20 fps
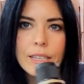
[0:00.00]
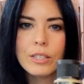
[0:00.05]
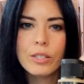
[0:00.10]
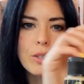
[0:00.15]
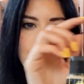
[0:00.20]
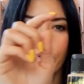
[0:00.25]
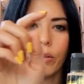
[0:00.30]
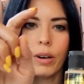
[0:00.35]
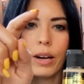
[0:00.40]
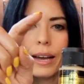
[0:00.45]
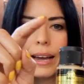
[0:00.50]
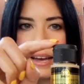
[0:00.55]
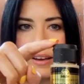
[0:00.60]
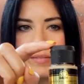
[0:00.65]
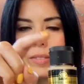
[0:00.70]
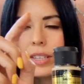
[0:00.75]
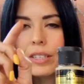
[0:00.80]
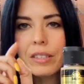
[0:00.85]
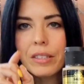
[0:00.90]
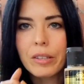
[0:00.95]
so I have
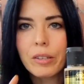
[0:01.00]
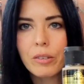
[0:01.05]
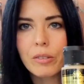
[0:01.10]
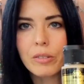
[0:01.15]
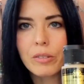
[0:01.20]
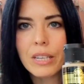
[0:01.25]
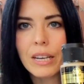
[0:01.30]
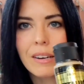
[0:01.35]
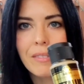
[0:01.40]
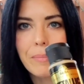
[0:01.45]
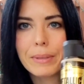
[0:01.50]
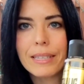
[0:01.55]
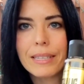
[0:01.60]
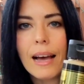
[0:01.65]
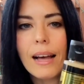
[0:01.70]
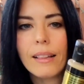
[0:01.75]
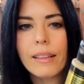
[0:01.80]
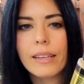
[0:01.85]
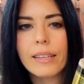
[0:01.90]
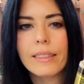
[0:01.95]
this little set of
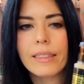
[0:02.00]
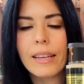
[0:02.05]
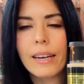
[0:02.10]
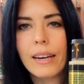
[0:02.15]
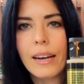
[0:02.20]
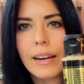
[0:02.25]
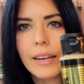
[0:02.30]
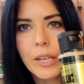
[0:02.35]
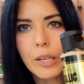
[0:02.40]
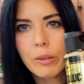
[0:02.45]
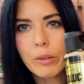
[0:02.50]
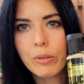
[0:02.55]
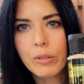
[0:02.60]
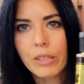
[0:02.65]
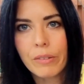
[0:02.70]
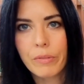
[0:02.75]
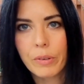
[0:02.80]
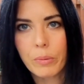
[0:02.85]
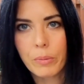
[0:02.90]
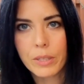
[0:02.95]
metallic that I use
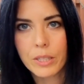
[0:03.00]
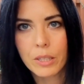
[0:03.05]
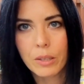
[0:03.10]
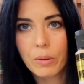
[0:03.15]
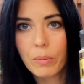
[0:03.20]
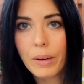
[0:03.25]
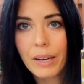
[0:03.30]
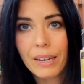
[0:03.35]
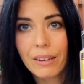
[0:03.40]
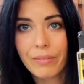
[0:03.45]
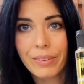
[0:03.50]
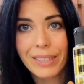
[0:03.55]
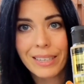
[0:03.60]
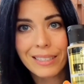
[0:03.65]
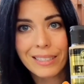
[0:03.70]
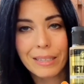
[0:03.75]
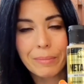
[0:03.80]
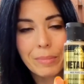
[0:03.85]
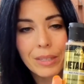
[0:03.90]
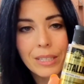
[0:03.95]
every once in a while if I need
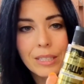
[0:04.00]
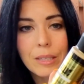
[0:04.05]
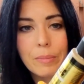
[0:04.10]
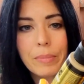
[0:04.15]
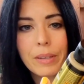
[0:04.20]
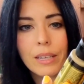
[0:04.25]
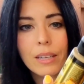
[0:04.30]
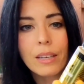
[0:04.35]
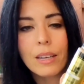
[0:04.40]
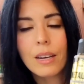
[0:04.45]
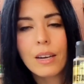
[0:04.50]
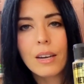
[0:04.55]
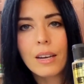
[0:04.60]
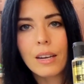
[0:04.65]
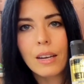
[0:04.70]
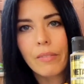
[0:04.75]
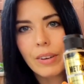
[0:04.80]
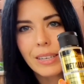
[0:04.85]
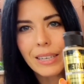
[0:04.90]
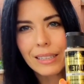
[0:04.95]
something to be,
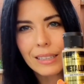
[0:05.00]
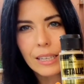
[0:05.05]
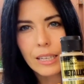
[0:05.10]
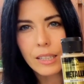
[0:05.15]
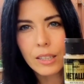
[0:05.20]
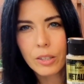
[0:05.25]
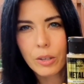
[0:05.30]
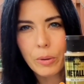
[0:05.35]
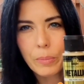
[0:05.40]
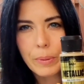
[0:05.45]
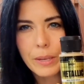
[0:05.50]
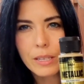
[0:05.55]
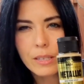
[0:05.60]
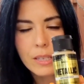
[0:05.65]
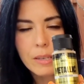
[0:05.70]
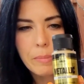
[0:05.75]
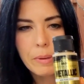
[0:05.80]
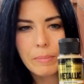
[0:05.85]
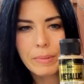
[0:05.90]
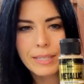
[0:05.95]
if I need like a little piece
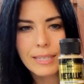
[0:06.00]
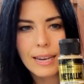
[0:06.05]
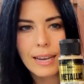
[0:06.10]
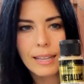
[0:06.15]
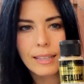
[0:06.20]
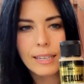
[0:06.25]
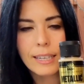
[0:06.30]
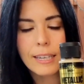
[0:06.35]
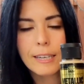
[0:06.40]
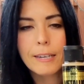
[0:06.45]
to be metallic.